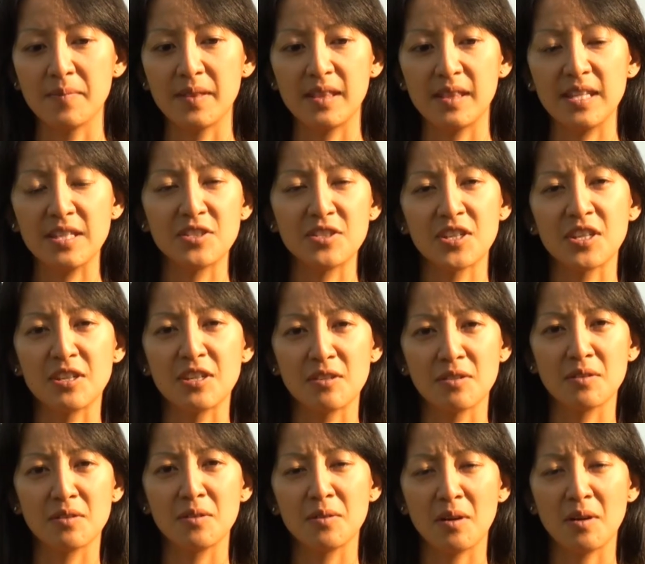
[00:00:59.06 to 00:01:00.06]
teaching
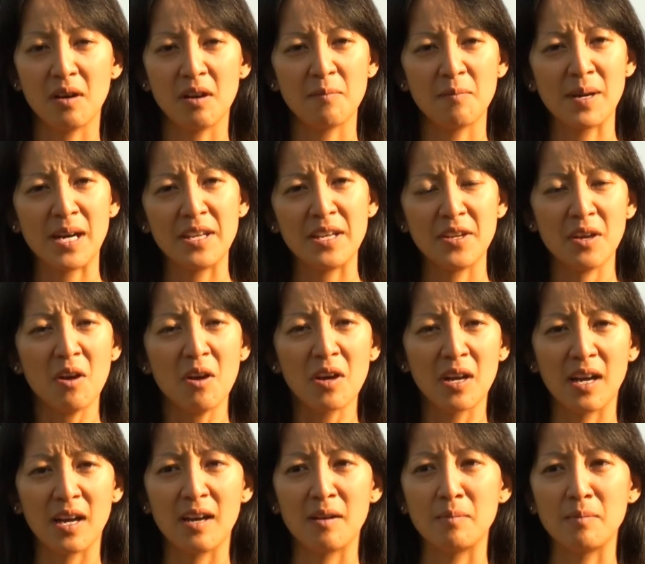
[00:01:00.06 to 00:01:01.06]
you about
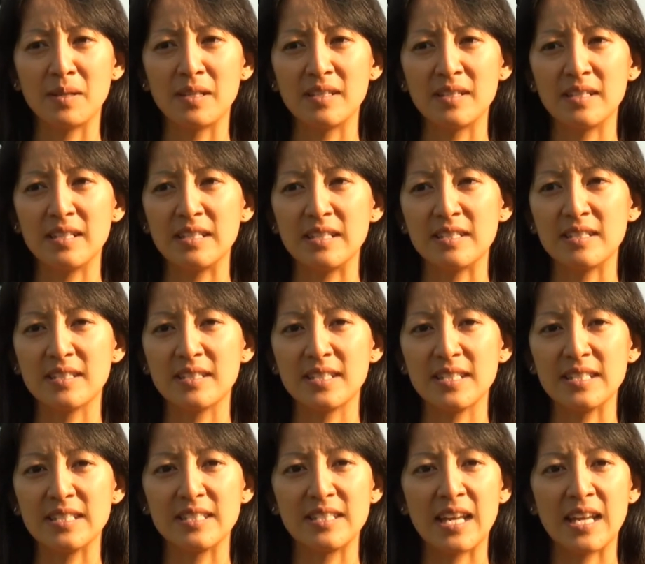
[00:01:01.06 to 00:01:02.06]
yoga, but it's
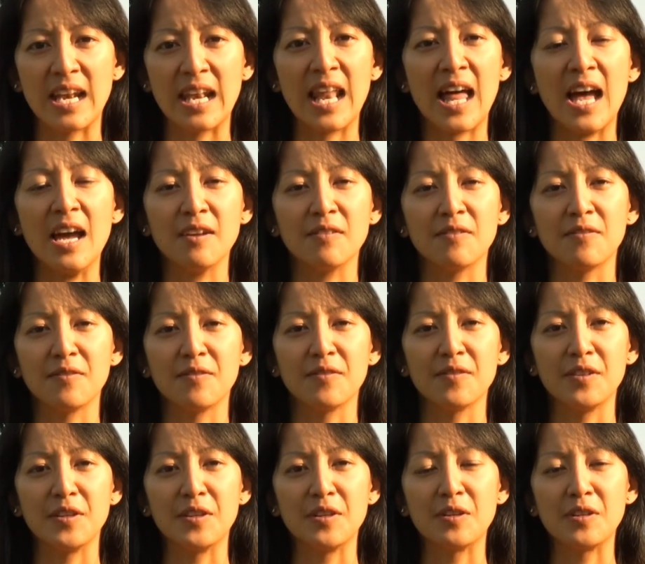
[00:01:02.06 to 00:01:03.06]
their
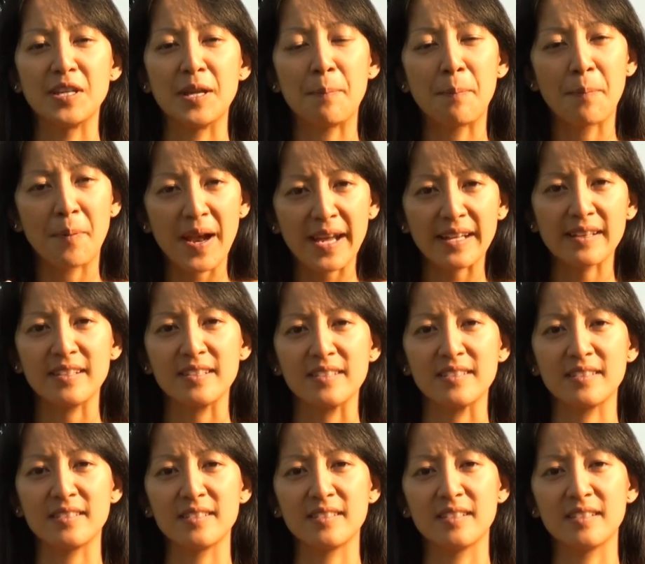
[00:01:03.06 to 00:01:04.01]
life. You know, their practice,